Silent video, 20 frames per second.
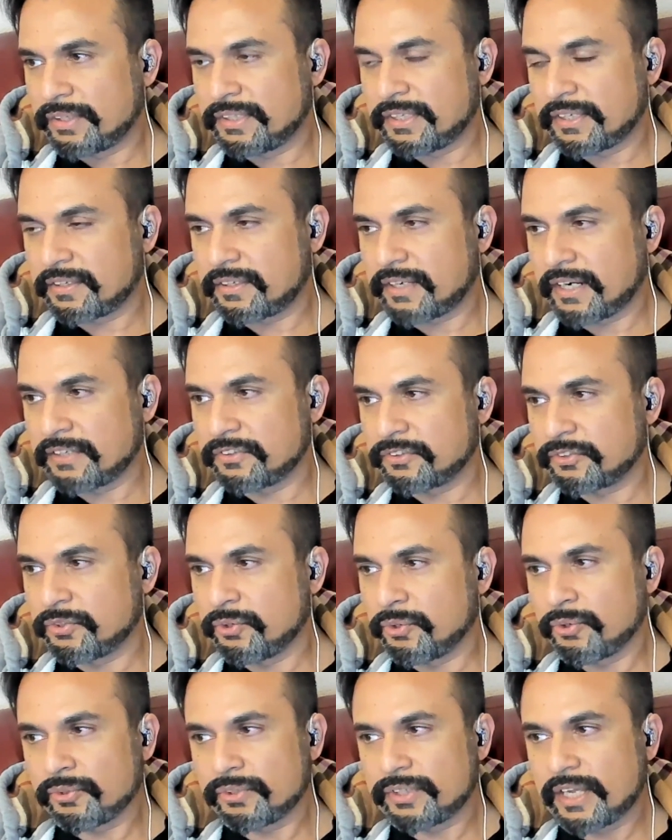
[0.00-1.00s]
the trends
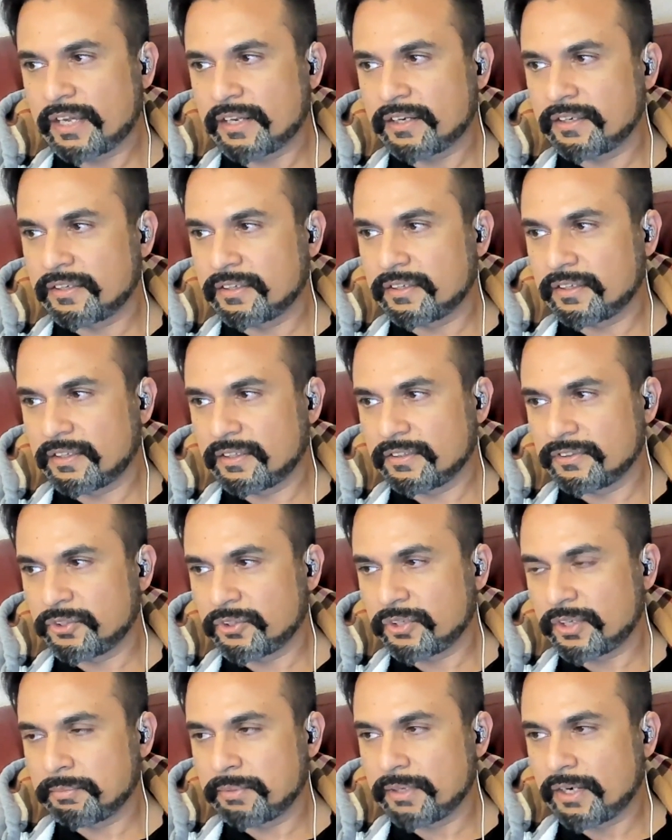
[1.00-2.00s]
go, then you're
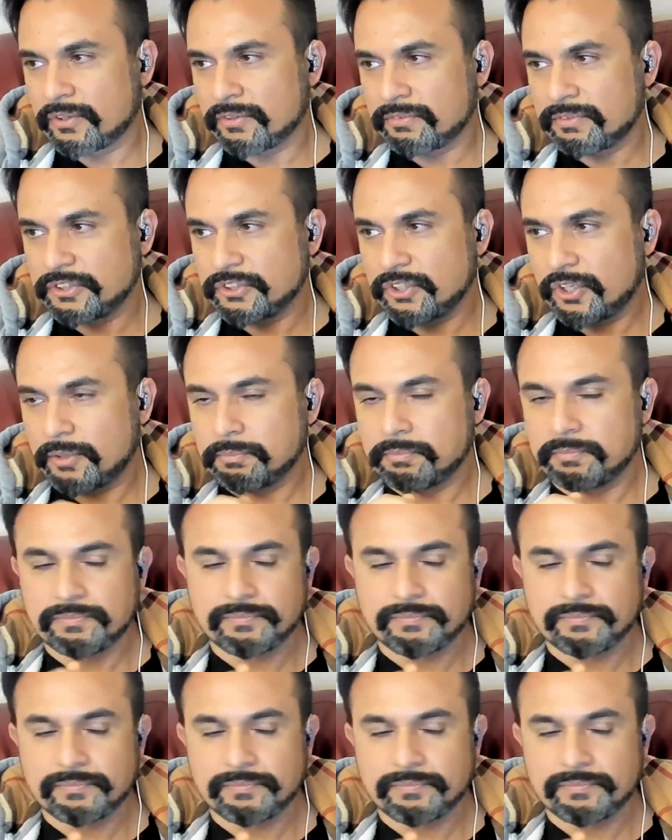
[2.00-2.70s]
going to be out of a job.